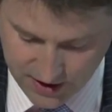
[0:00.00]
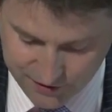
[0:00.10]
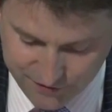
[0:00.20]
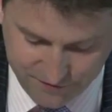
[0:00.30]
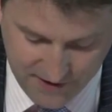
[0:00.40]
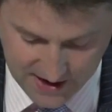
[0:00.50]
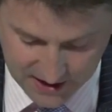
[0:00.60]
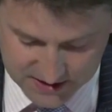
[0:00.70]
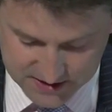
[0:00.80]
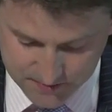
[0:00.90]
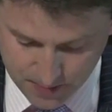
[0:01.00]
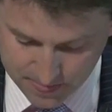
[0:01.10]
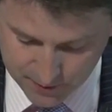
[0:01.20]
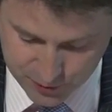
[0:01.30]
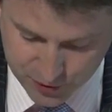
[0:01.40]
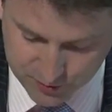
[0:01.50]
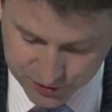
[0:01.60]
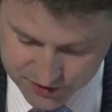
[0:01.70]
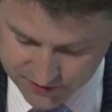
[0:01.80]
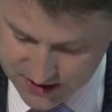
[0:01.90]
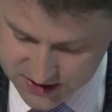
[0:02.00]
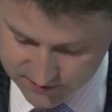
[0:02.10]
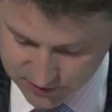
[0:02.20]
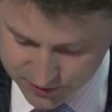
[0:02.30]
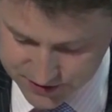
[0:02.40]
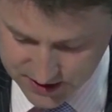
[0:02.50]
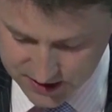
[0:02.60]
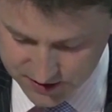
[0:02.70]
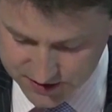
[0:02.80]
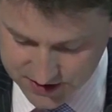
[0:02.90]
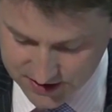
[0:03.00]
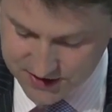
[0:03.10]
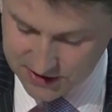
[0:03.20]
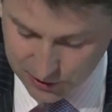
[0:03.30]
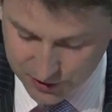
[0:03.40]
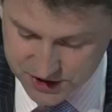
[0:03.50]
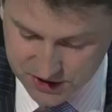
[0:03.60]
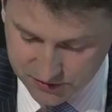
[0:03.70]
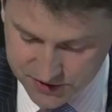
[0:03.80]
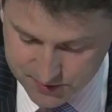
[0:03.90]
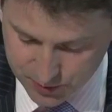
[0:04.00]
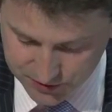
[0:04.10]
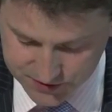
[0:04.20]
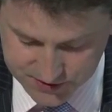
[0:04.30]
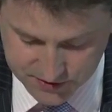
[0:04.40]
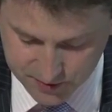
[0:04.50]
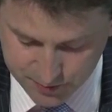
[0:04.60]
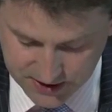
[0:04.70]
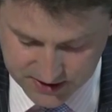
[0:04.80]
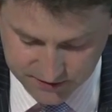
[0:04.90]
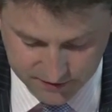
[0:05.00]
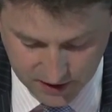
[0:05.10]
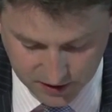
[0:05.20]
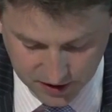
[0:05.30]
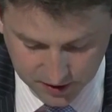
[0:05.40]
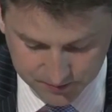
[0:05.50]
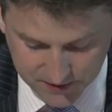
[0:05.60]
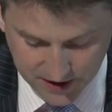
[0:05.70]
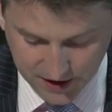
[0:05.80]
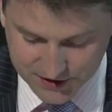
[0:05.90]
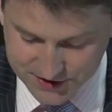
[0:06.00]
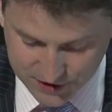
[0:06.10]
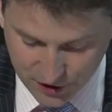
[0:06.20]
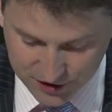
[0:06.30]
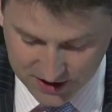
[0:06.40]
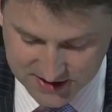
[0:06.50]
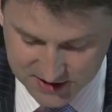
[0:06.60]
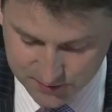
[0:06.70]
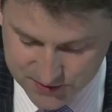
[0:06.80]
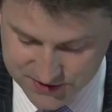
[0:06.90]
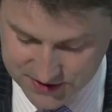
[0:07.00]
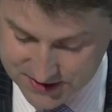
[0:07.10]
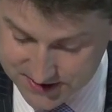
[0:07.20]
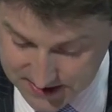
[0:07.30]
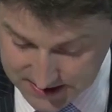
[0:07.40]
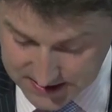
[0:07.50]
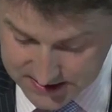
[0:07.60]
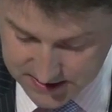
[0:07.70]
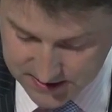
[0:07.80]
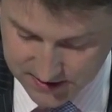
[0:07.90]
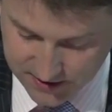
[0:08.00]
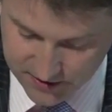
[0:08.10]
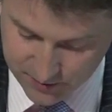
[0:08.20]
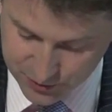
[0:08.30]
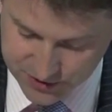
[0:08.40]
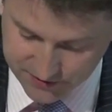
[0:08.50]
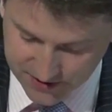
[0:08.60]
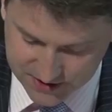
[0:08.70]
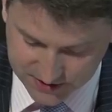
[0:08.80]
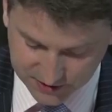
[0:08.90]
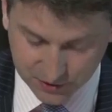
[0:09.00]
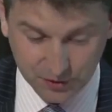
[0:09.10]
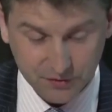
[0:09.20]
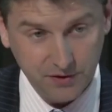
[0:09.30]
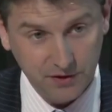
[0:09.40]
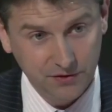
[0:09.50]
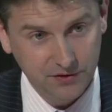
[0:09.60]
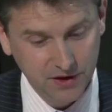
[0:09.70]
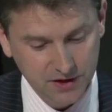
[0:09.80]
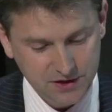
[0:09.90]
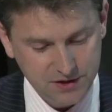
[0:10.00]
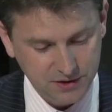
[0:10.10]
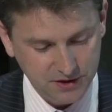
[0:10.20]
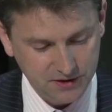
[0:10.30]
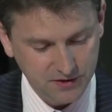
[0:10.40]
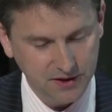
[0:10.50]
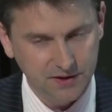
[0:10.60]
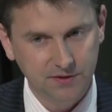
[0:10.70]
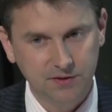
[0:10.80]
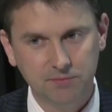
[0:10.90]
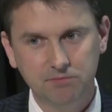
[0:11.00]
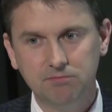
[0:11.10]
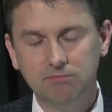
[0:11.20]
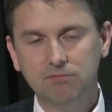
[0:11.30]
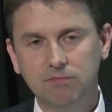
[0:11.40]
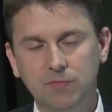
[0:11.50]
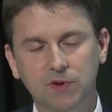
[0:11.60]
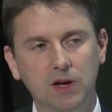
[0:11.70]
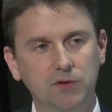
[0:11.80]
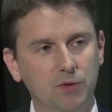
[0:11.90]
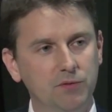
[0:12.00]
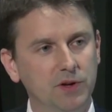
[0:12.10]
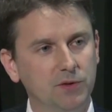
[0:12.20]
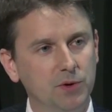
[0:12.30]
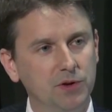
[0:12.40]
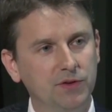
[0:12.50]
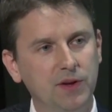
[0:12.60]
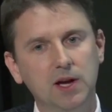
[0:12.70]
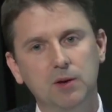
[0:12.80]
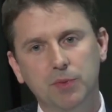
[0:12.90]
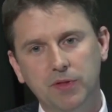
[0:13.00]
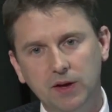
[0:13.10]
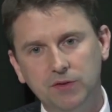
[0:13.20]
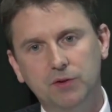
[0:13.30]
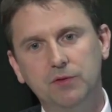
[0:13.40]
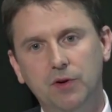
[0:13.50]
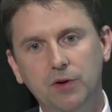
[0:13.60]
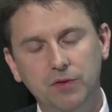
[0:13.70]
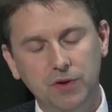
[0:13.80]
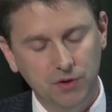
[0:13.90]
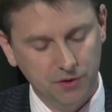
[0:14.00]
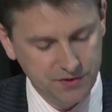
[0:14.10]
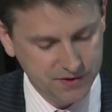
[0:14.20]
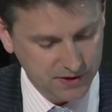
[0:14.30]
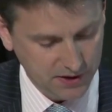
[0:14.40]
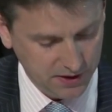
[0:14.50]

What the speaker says: In fact, the poor motivation of low attainers is a logical response to repeated failure. Start getting them to succeed, and their motivation and confidence should increase. Sounds obvious when you say it, but that's often not